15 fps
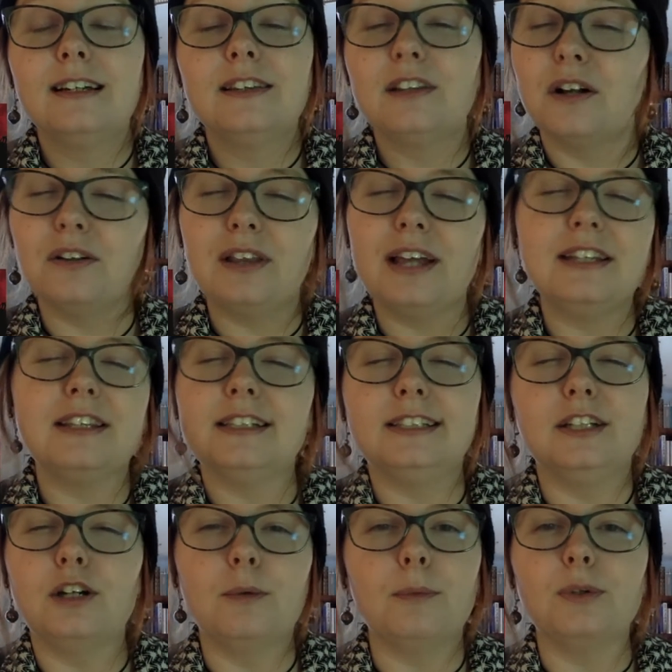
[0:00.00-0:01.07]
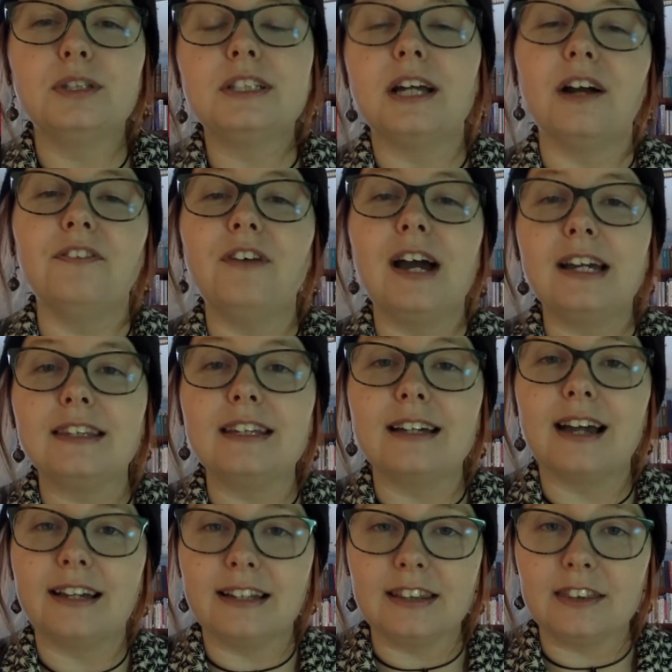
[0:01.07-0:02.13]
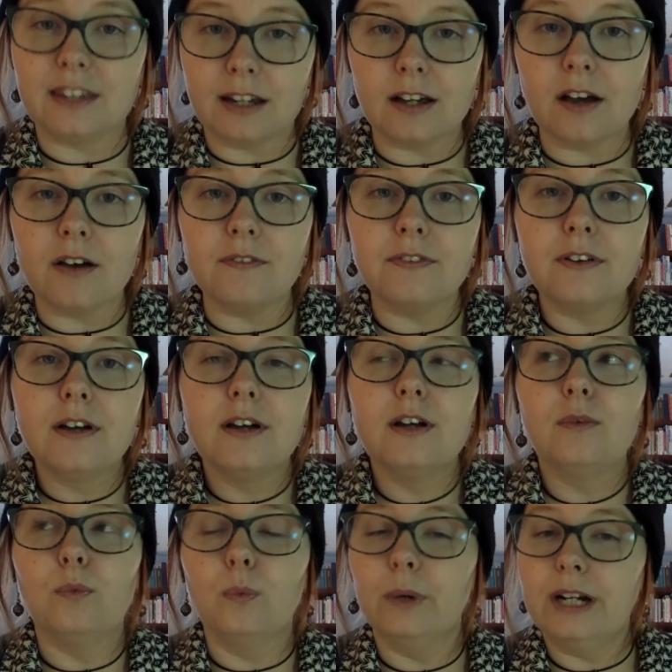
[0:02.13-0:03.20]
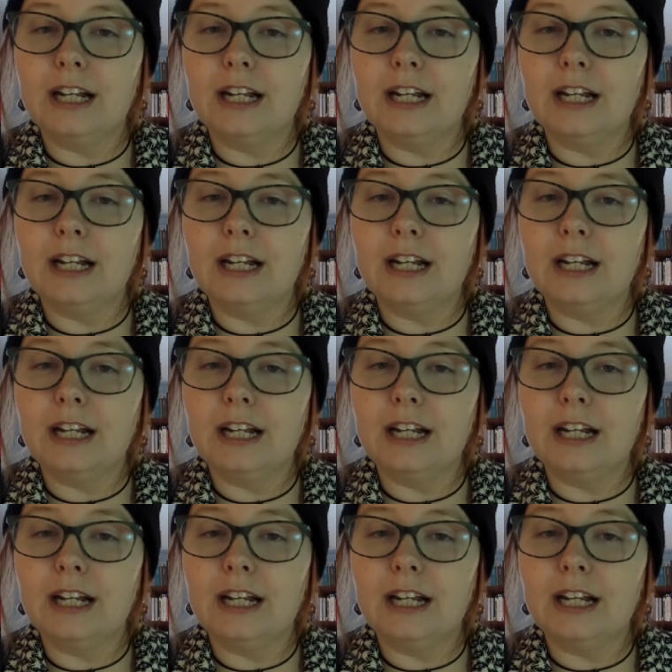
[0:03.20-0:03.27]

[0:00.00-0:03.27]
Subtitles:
They're like the single most terrifying thing I can think of. Reading